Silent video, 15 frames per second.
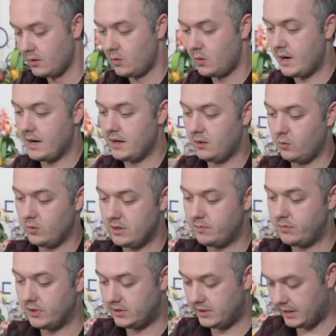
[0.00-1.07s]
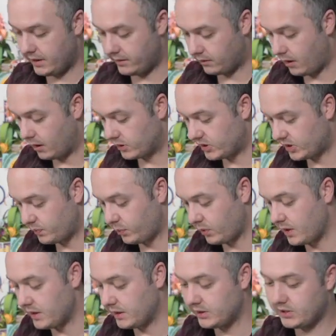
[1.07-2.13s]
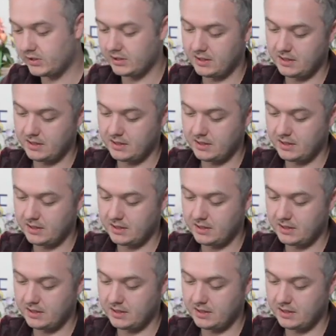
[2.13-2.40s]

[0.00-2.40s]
while we put together our sprigs,